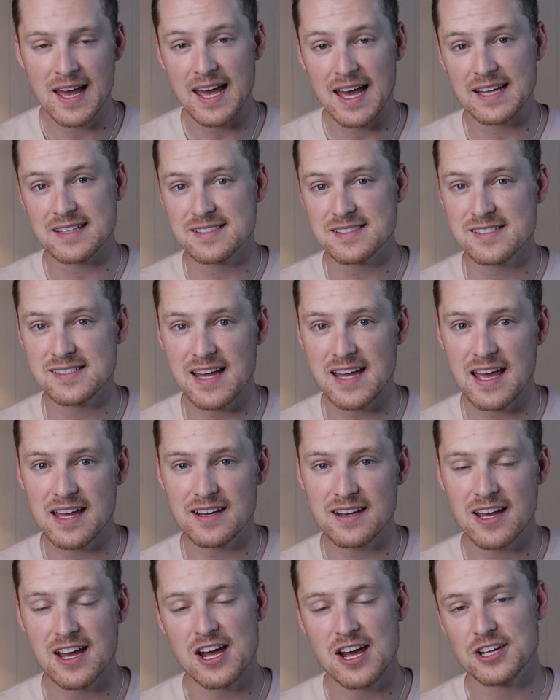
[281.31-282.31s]

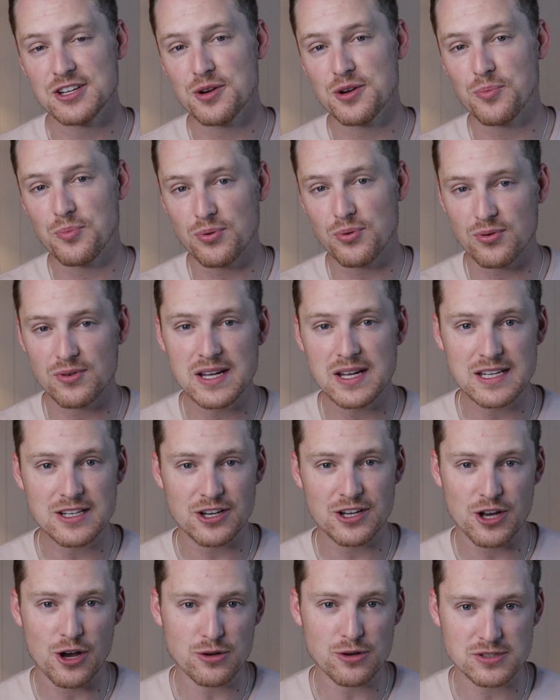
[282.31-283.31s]
Instead, you're
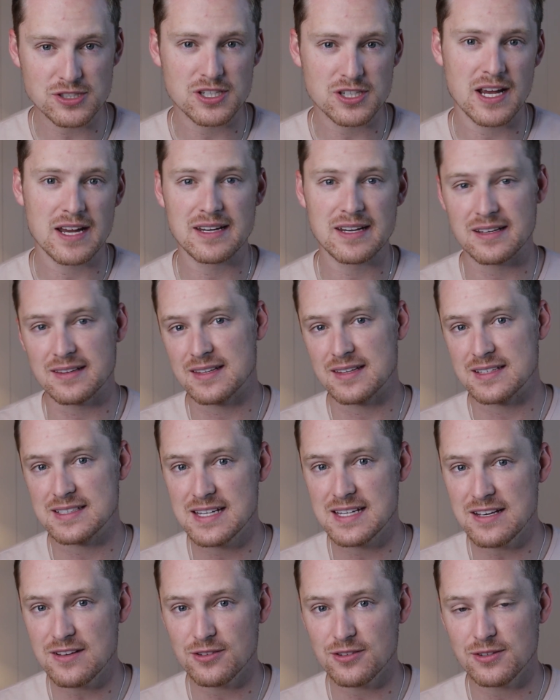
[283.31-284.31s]
pre-negotiating the
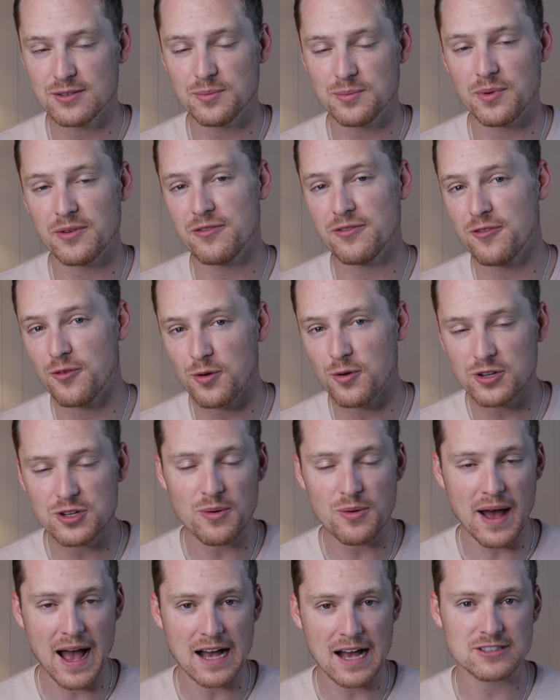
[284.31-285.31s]
deal before
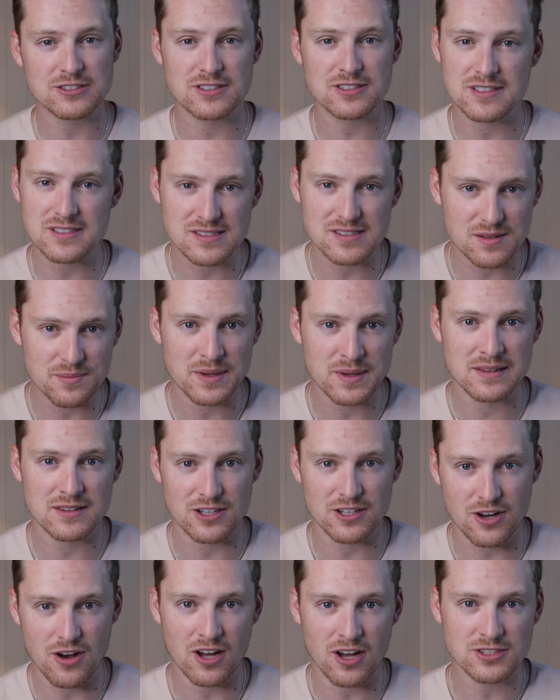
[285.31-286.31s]
you actually submit
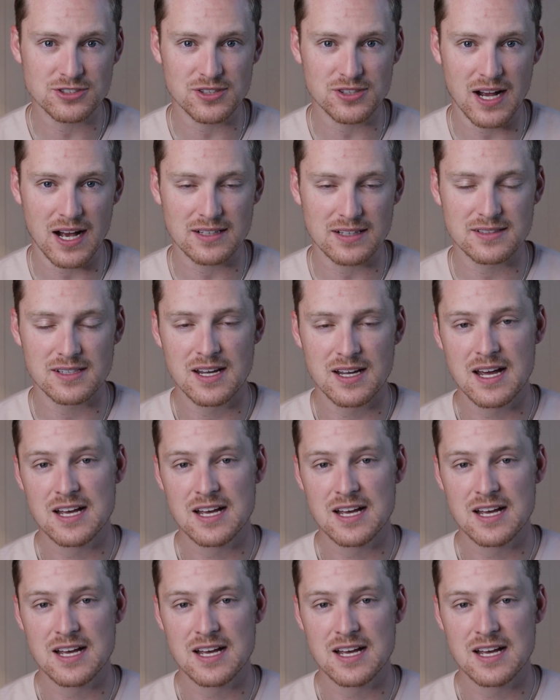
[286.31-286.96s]
the contract.